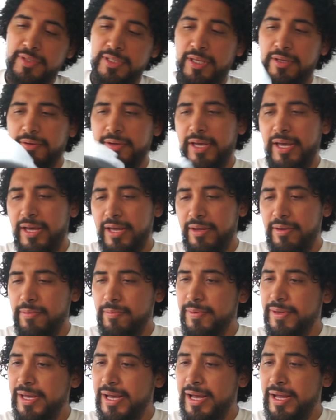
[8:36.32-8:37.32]
Okay,
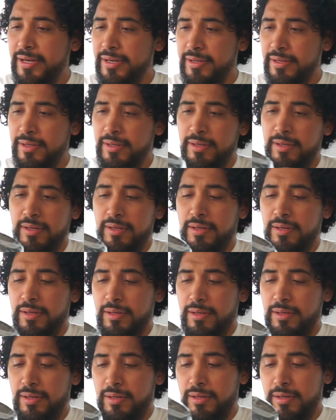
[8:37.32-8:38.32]
we got,
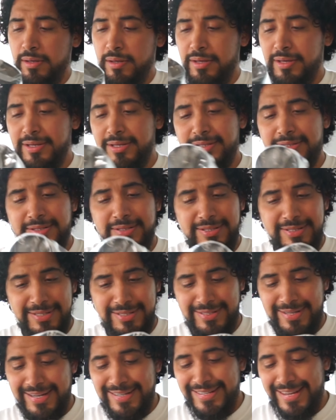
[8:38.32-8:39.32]
this
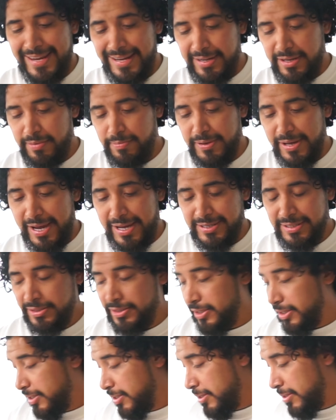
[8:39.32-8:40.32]
is titanium, guys.
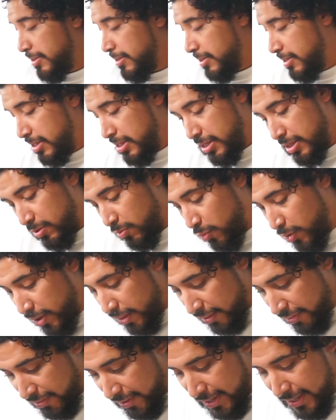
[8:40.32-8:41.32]
Look, one of
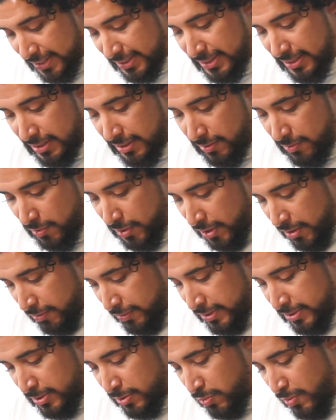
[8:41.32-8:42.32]
the
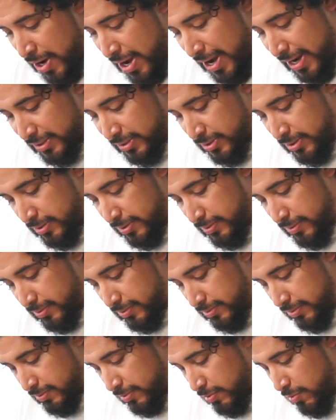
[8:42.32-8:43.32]
reasons why I do
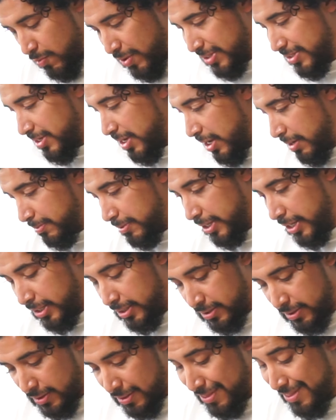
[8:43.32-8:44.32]
want to upgrade
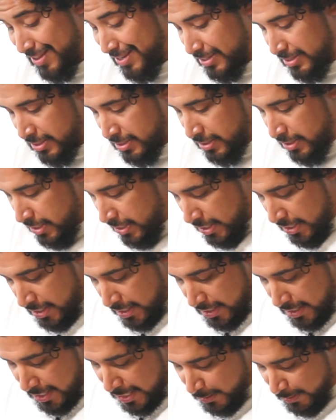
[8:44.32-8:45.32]
this
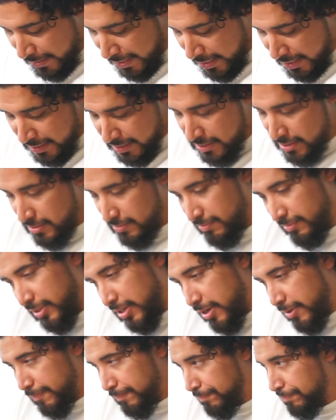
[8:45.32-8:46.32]
is because, you
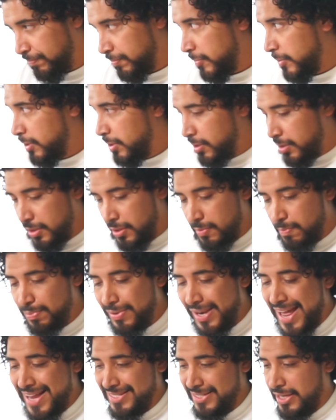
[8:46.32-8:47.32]
know,
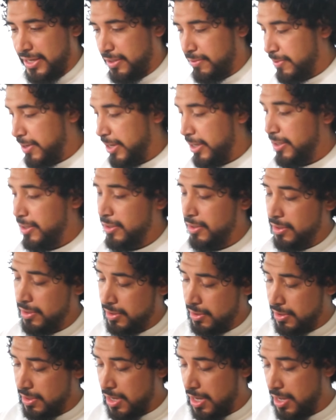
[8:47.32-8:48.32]
plastic, right?
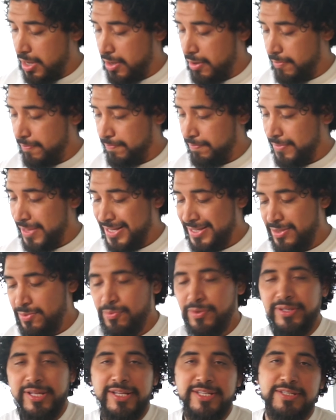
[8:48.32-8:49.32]
That's the
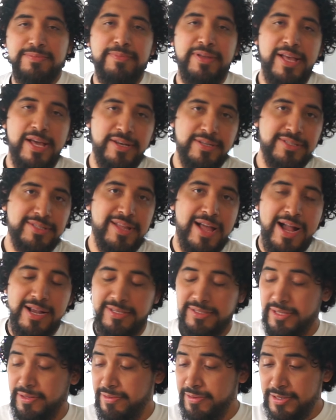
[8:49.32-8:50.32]
one that's made out of stock.
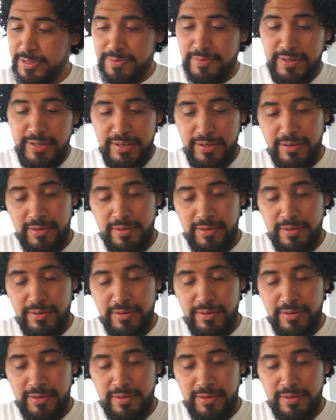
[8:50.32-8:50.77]
So this one,